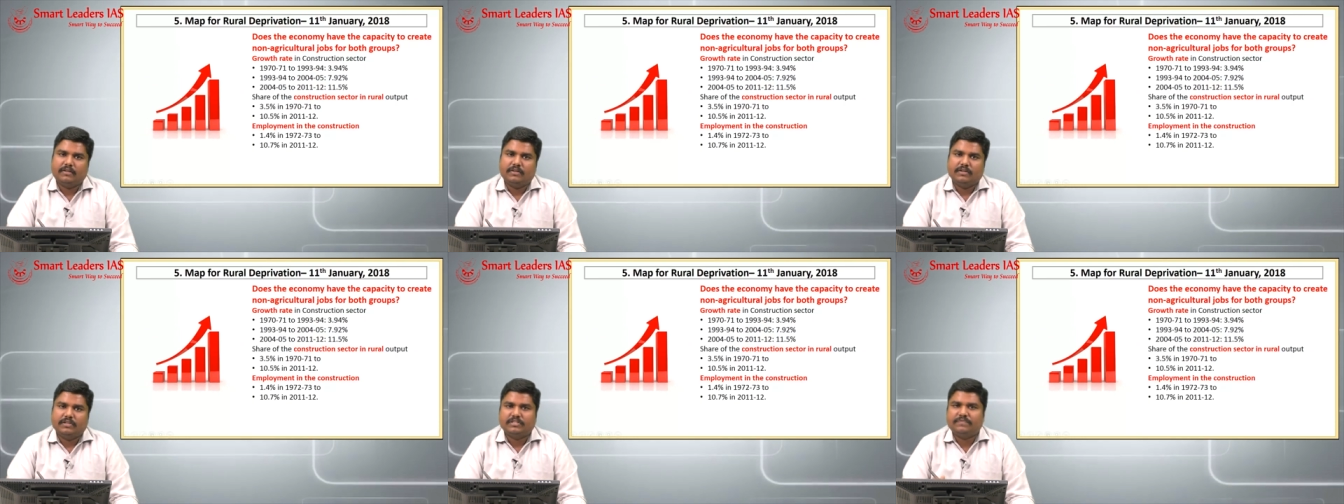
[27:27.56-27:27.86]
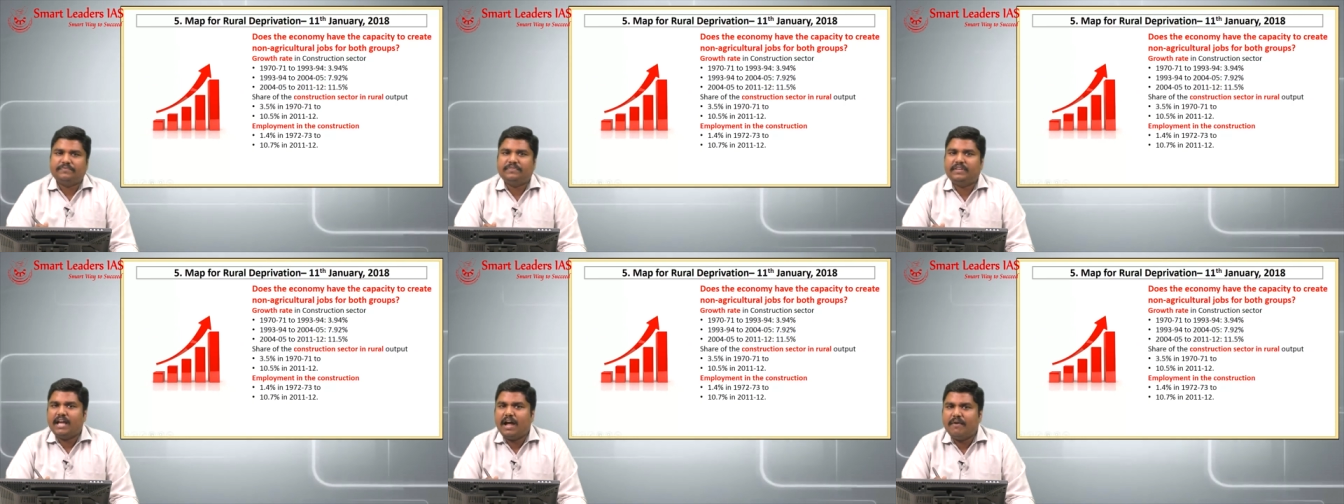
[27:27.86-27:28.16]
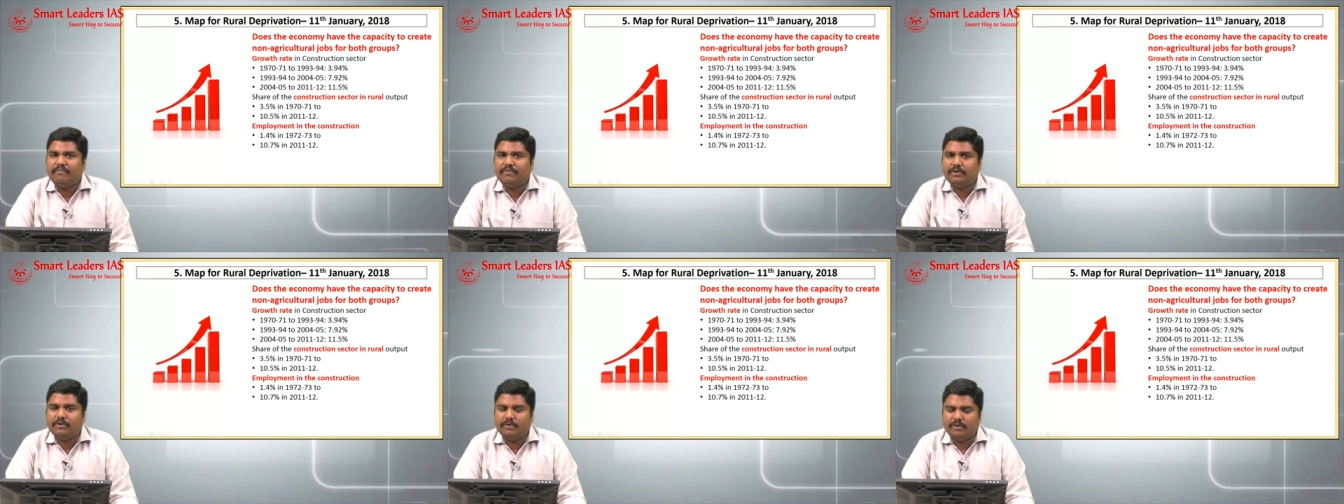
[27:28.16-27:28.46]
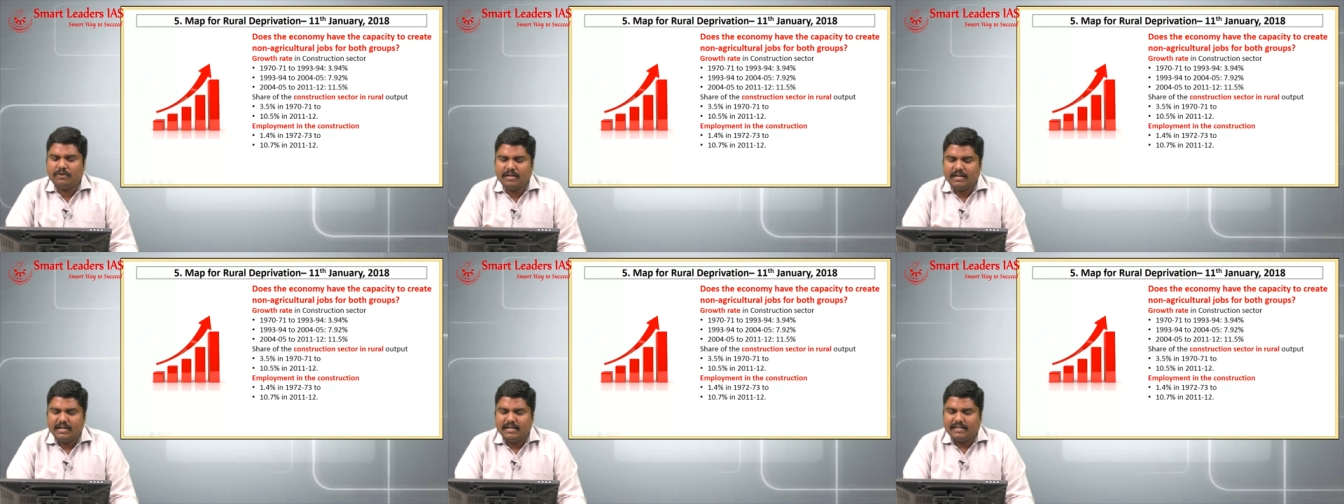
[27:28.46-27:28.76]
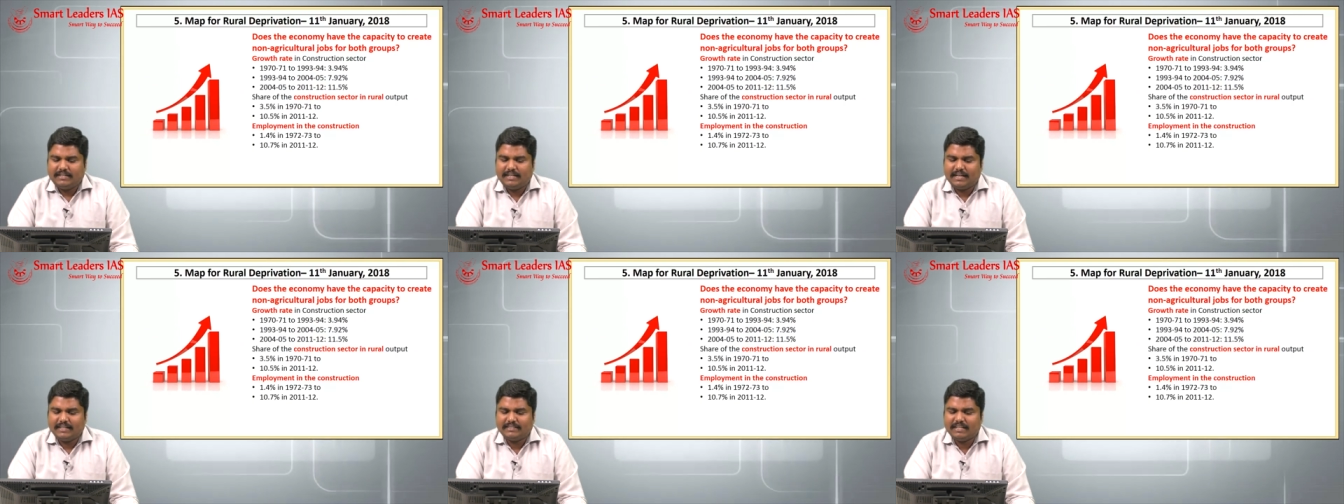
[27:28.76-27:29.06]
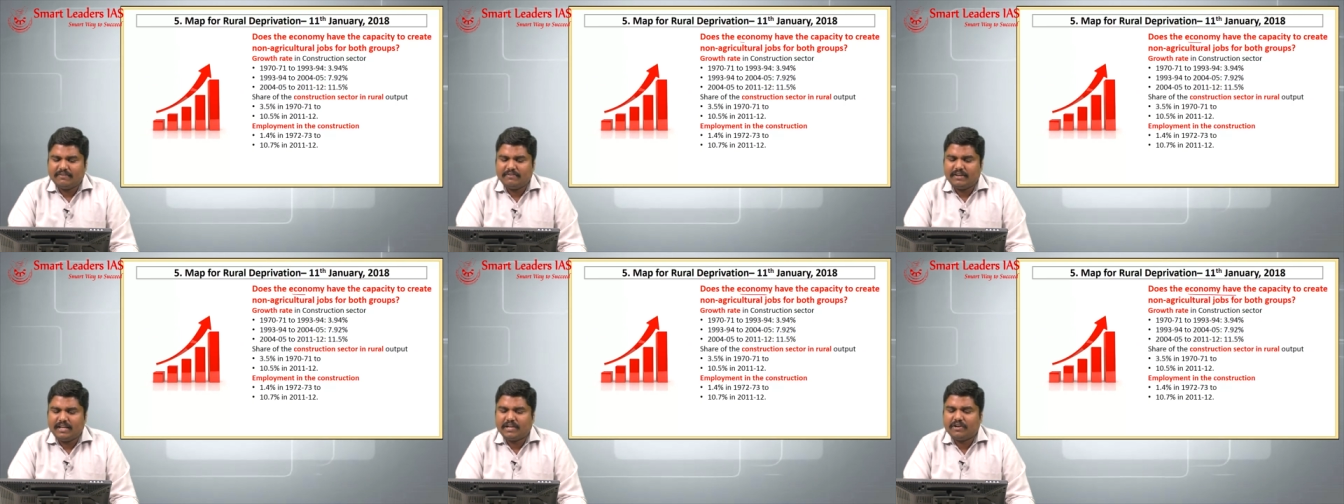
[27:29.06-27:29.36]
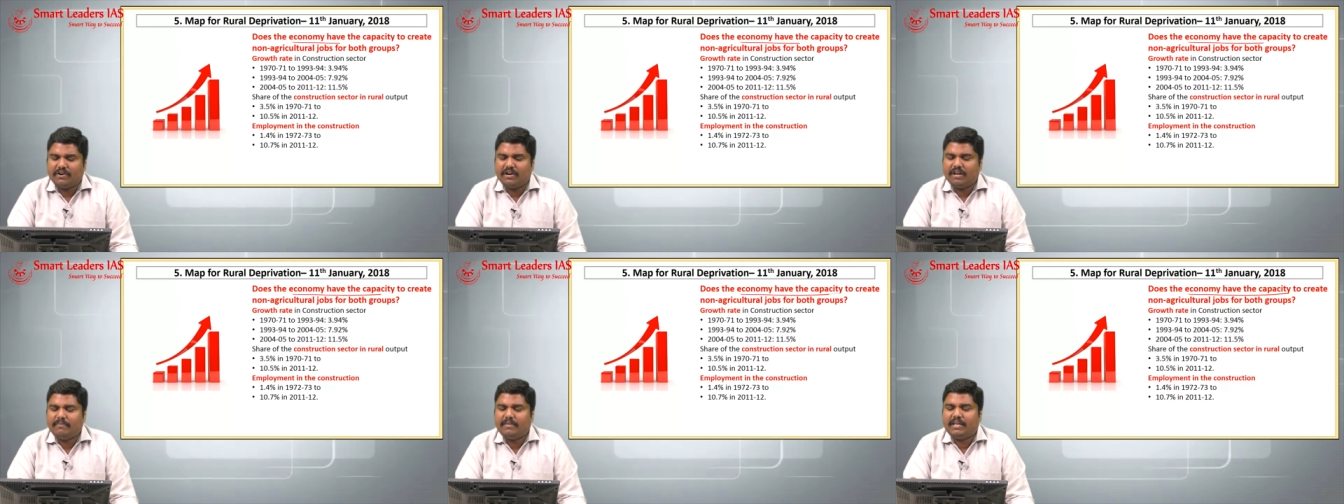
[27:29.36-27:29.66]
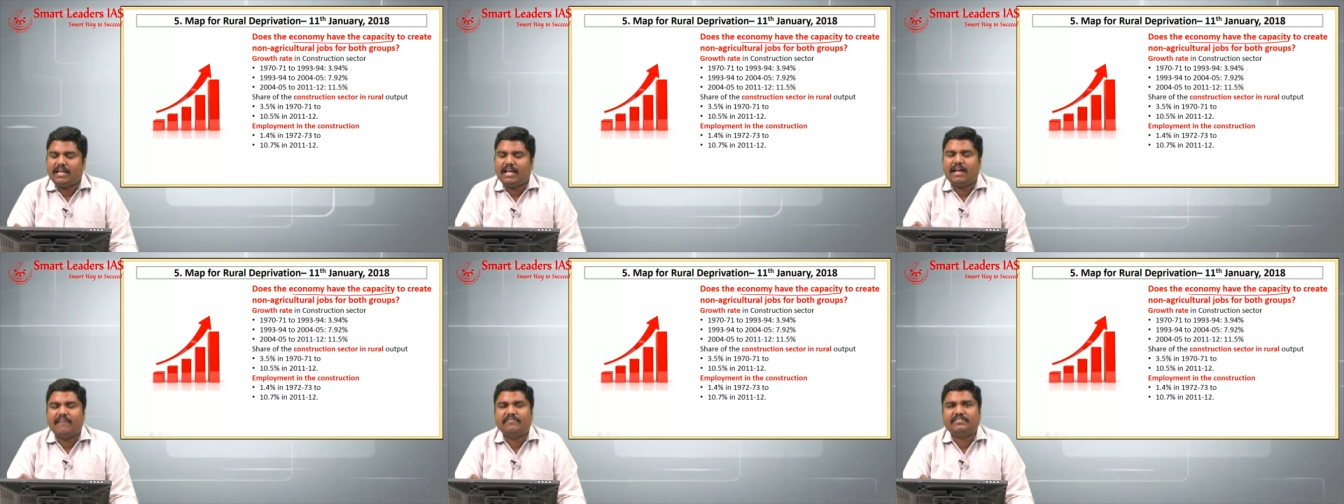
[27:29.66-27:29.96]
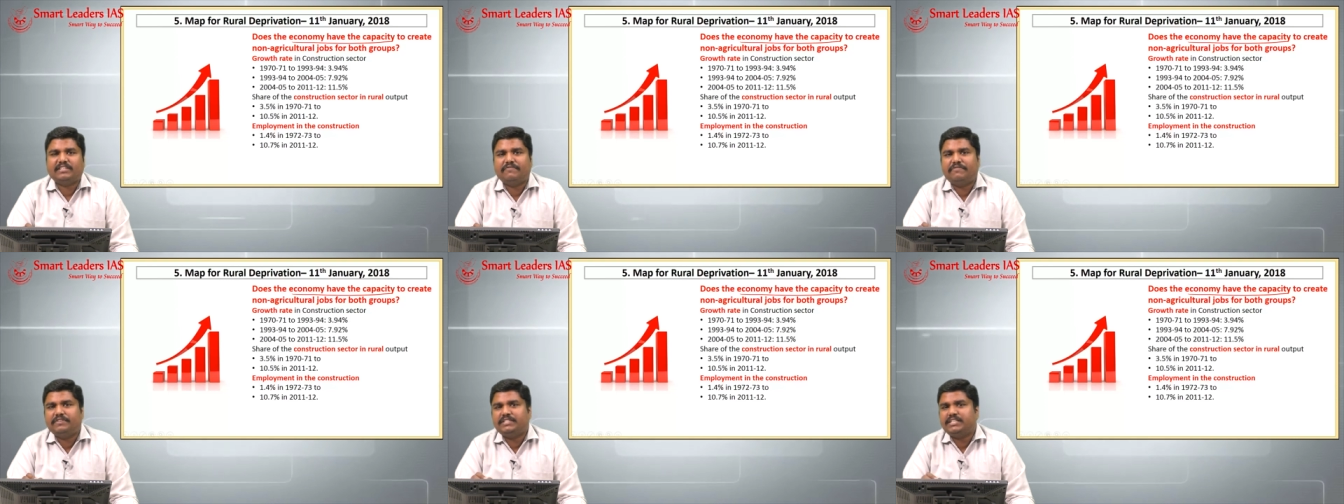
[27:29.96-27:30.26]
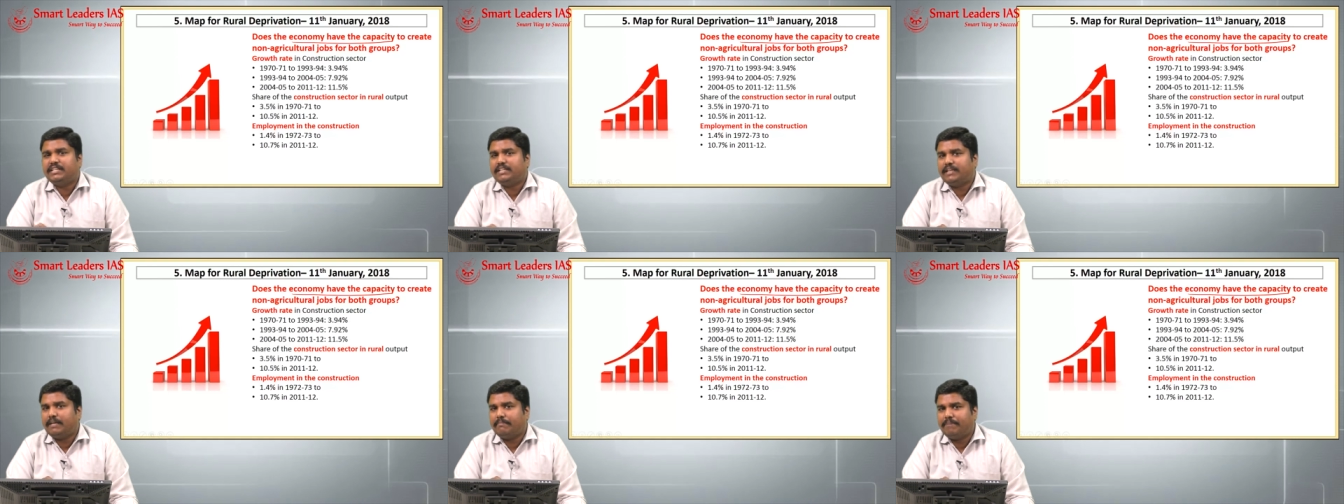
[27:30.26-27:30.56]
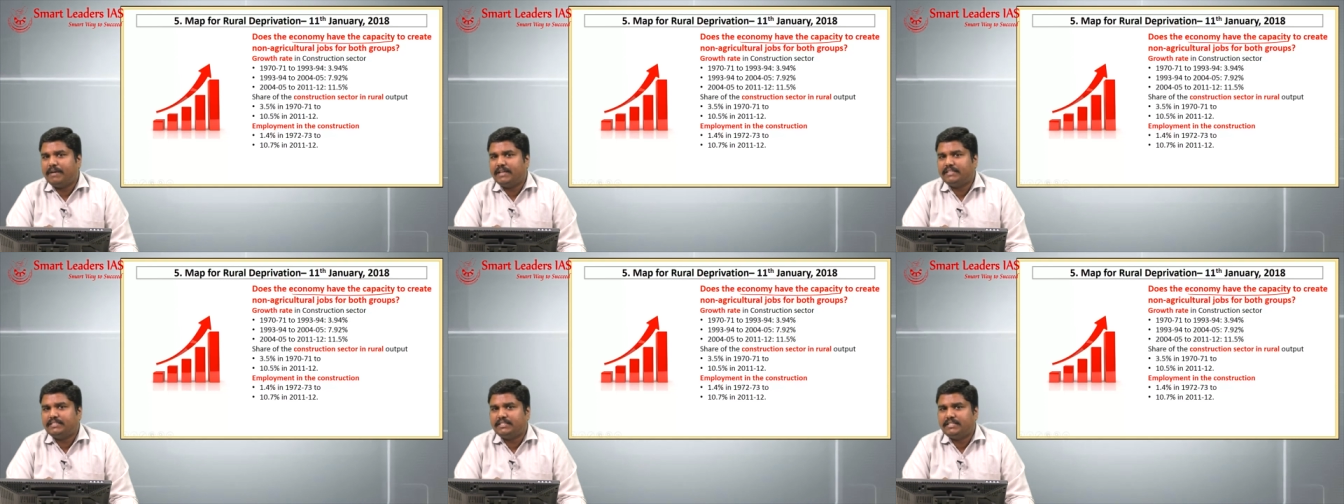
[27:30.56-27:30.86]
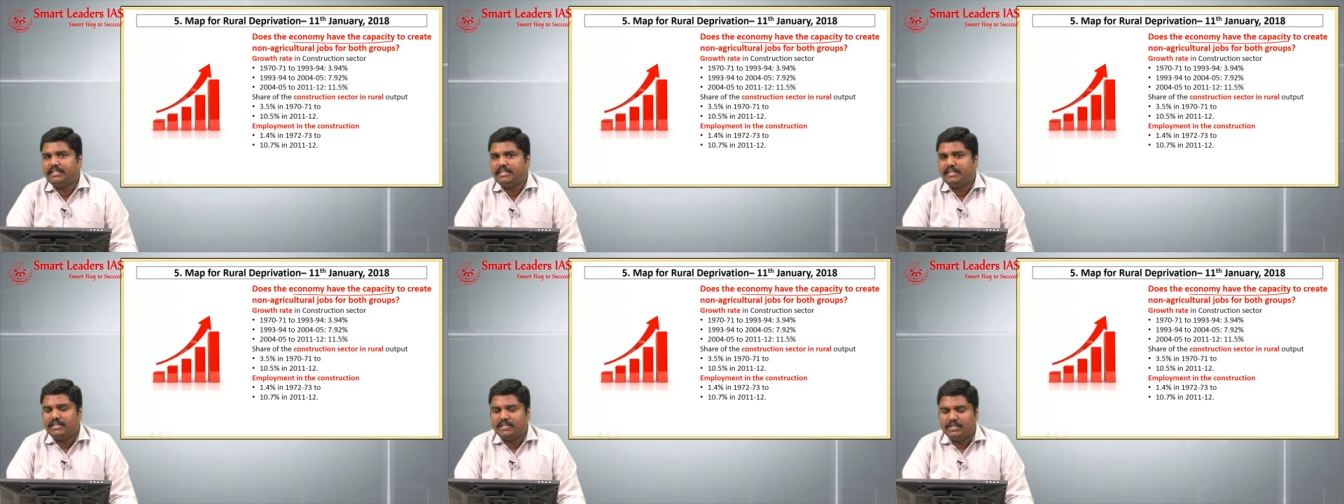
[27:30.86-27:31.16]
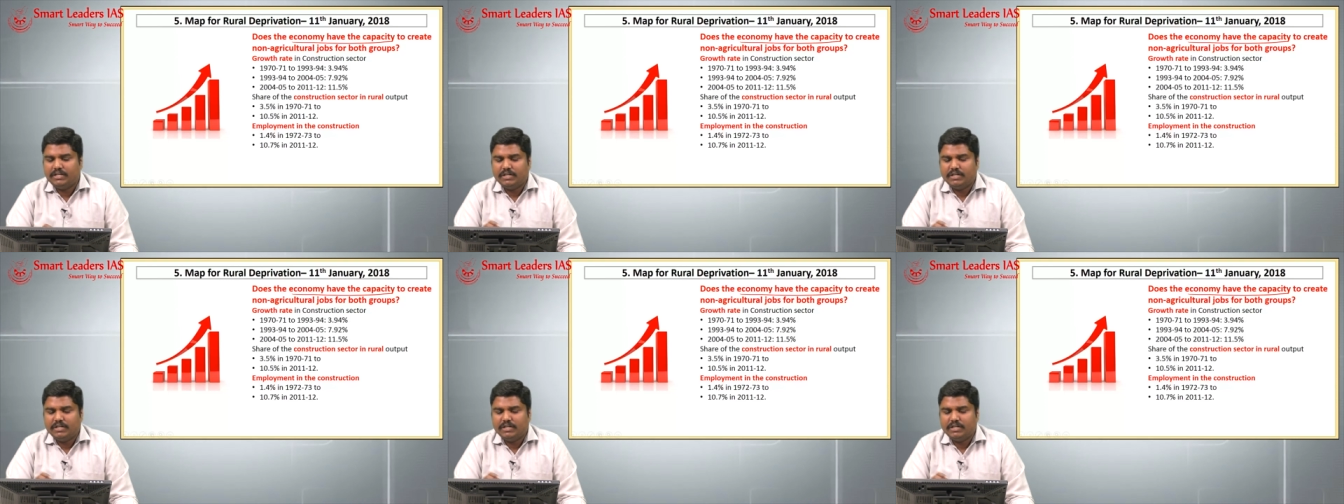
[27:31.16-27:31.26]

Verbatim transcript: So, we have to know does our economy have sufficient capacity